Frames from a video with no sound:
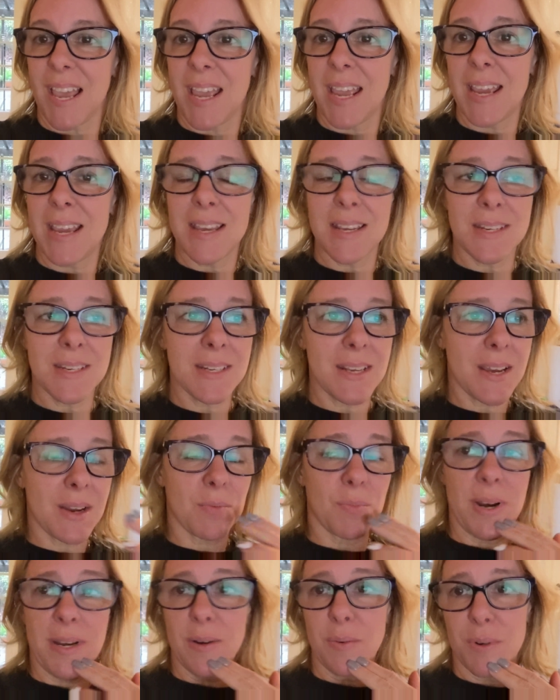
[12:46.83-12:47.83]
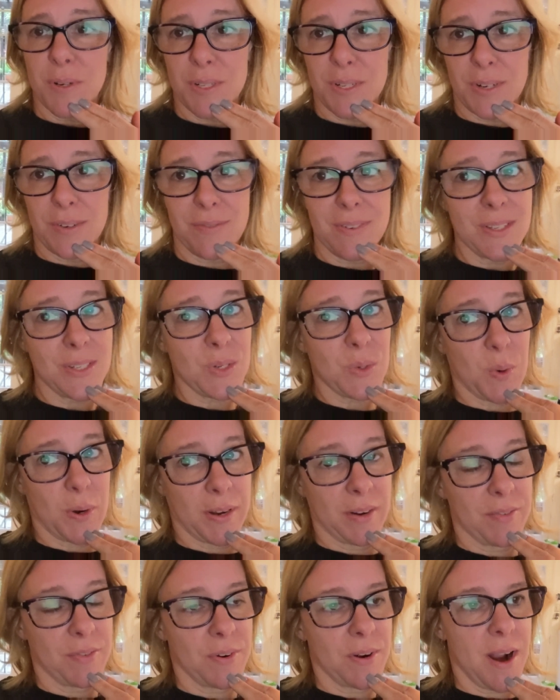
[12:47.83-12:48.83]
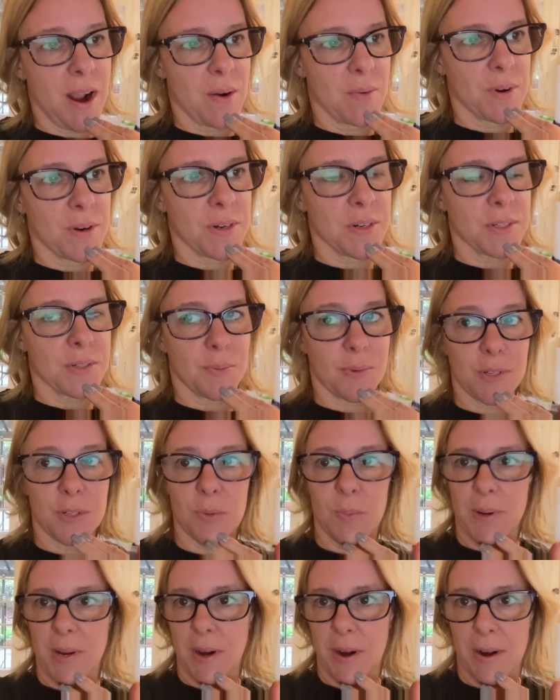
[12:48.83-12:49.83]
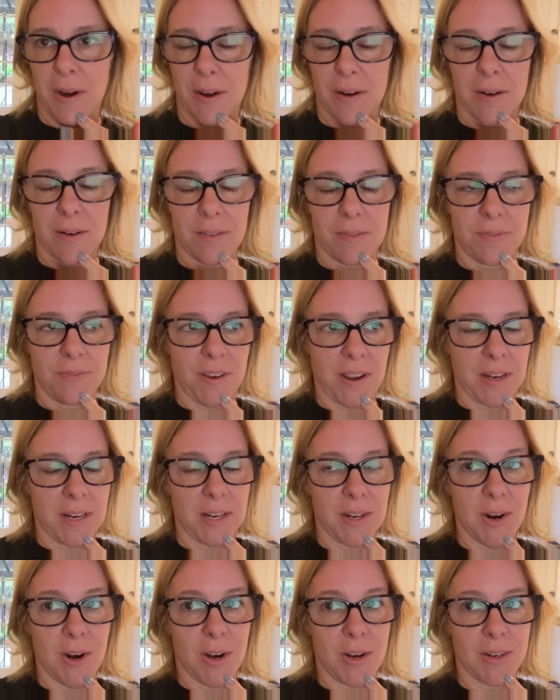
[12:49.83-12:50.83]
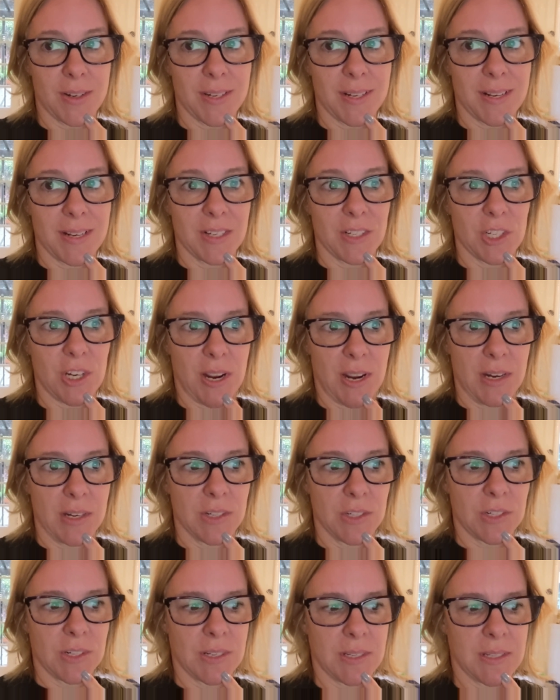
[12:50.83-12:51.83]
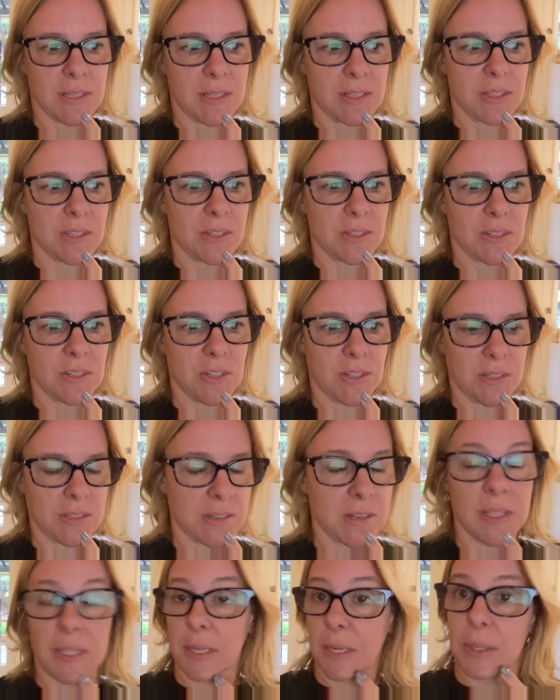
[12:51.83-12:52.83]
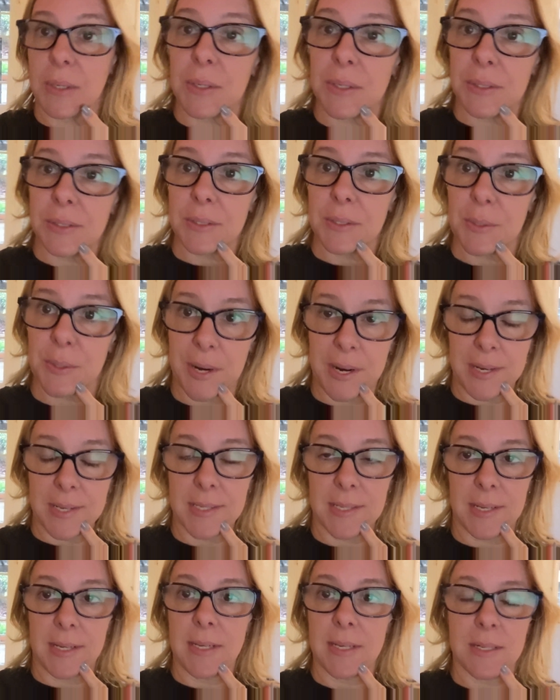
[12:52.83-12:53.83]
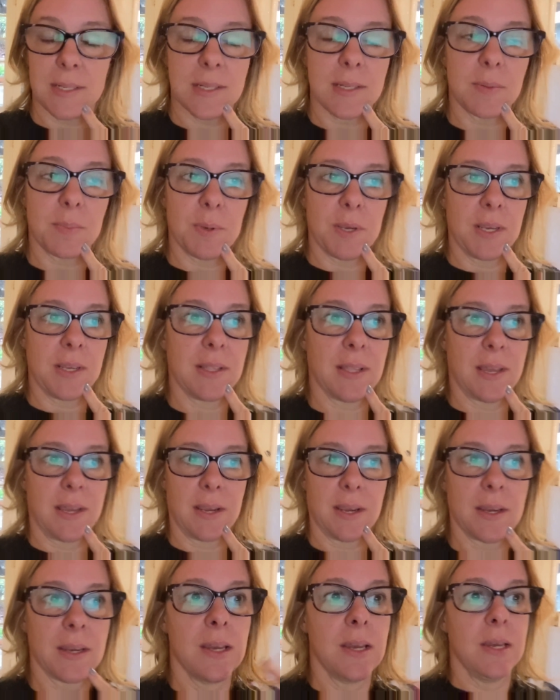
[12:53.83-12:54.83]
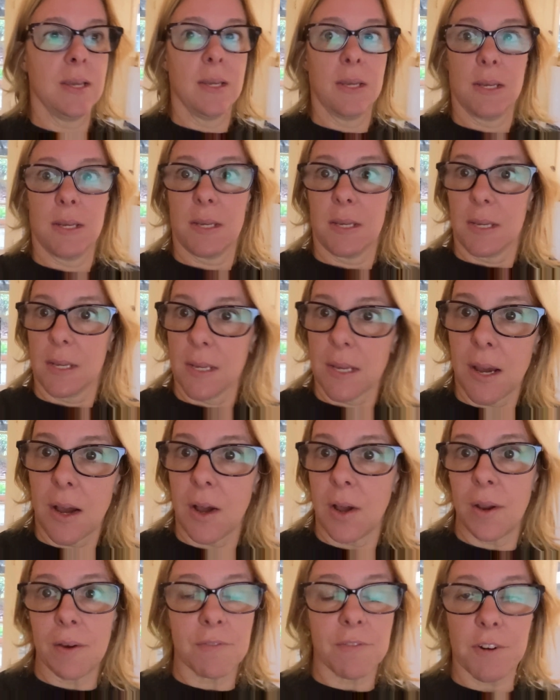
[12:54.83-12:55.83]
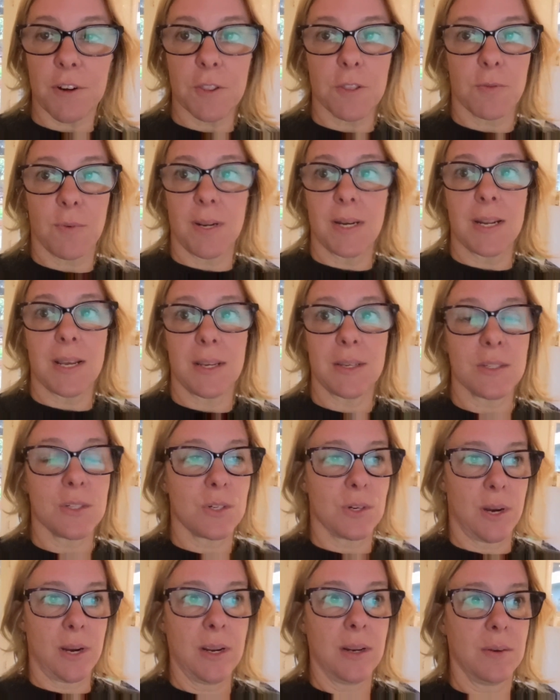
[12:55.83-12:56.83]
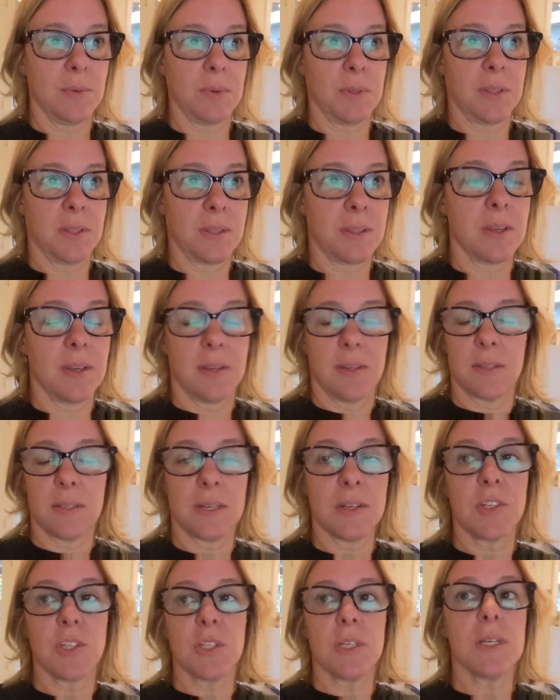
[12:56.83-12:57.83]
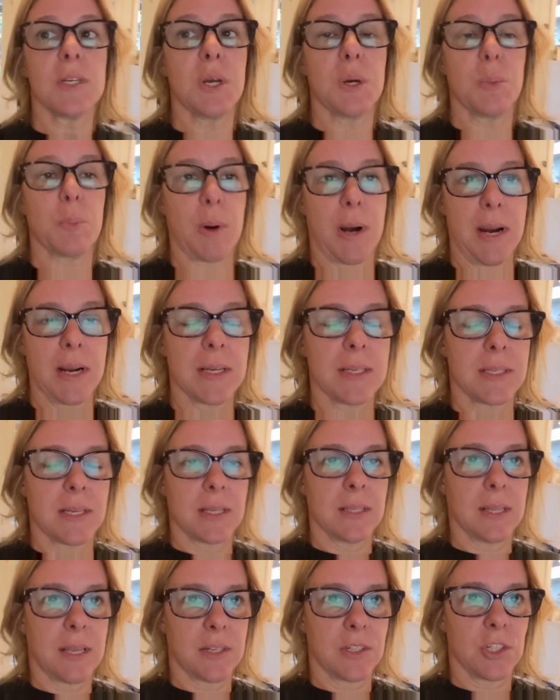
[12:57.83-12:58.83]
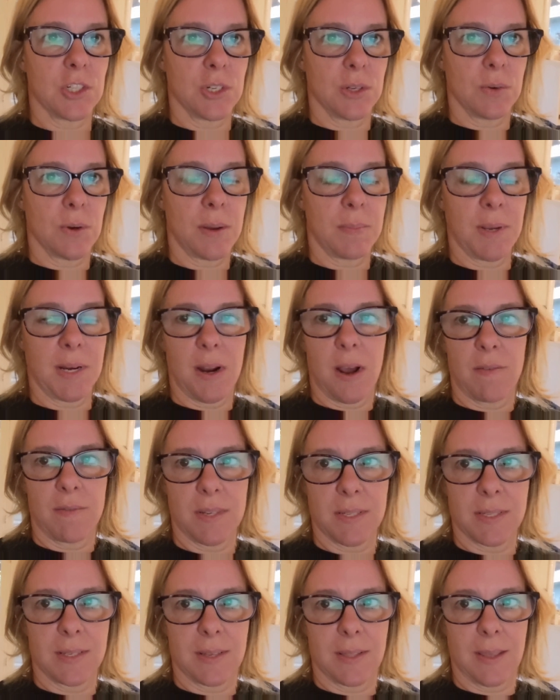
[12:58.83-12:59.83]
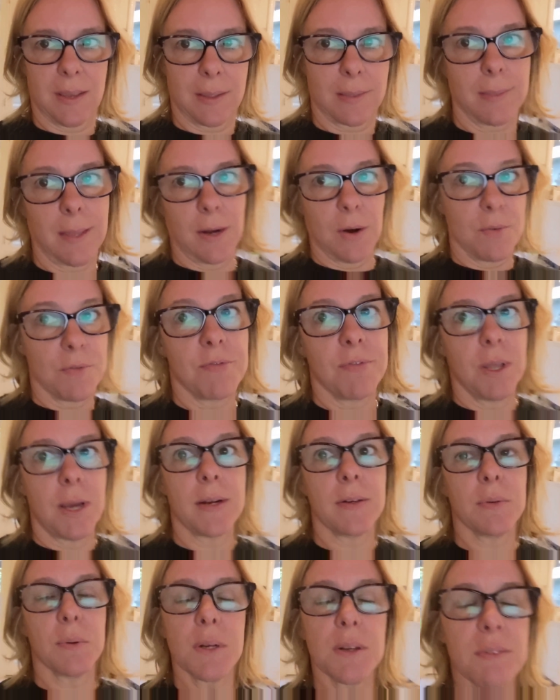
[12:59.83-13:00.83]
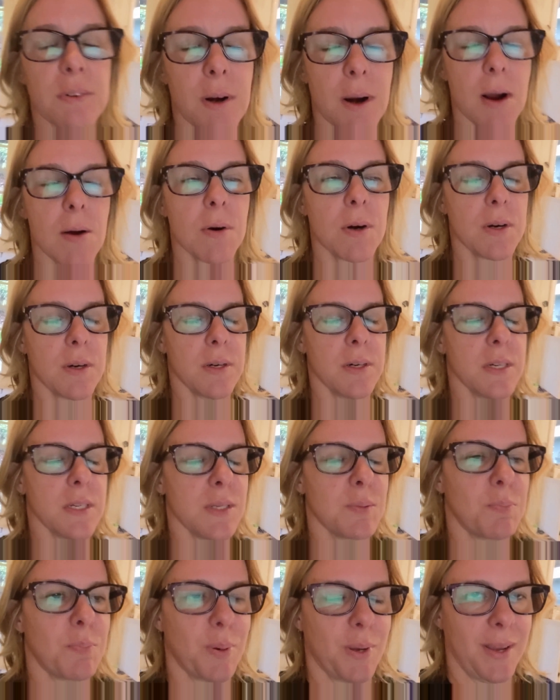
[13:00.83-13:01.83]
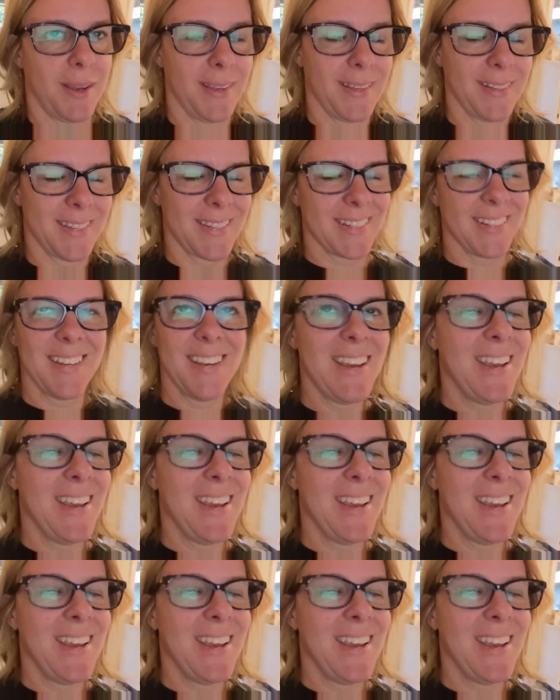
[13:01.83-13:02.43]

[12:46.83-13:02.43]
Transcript: And ready reserve is 24 hours, which we are fighting hard to get changed because it's just a little crazy to be like on for 3 days straight with essentially no breaks, unless you, I mean, obviously, like, they don't fly 24 hours, but